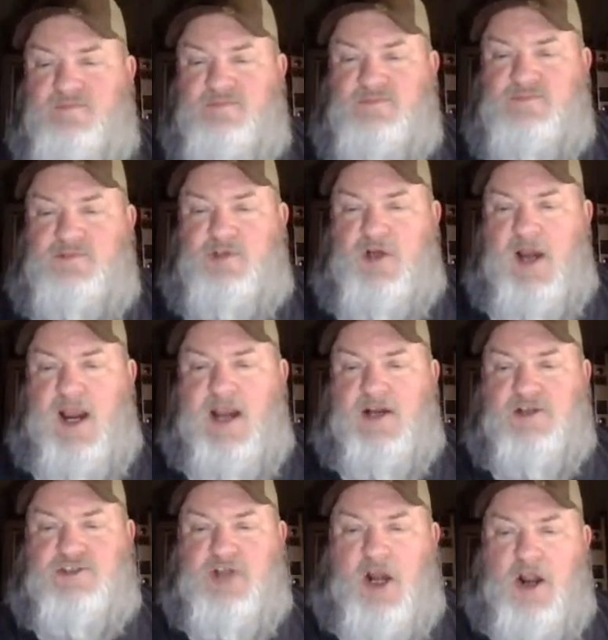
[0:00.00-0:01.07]
Craig or
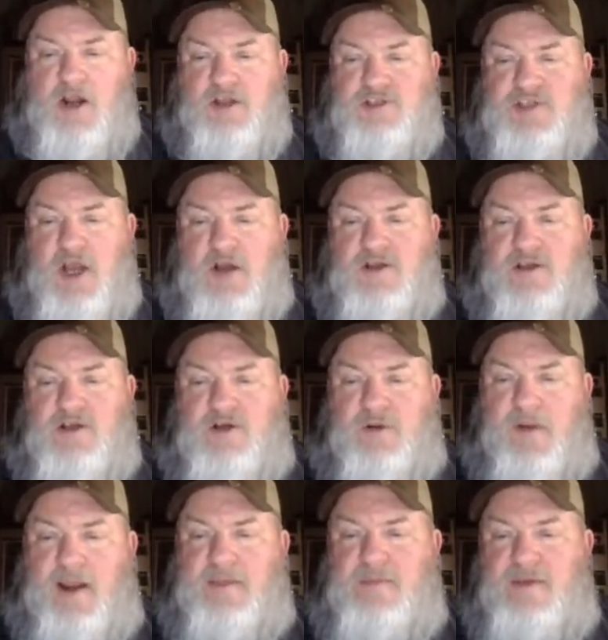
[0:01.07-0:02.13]
Charles, y'all can
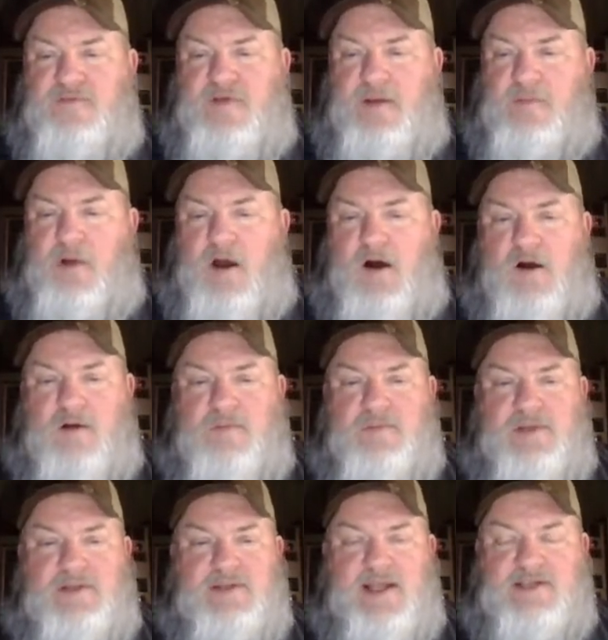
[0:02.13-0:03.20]
correct me if I'm wrong, but
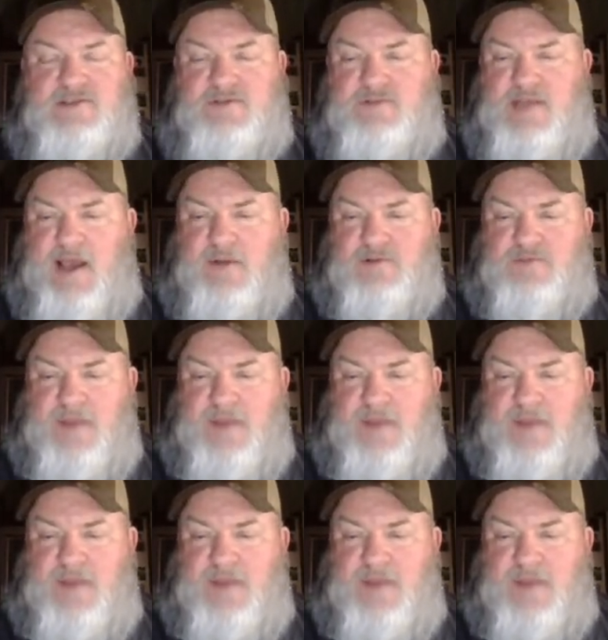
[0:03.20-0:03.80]
that was my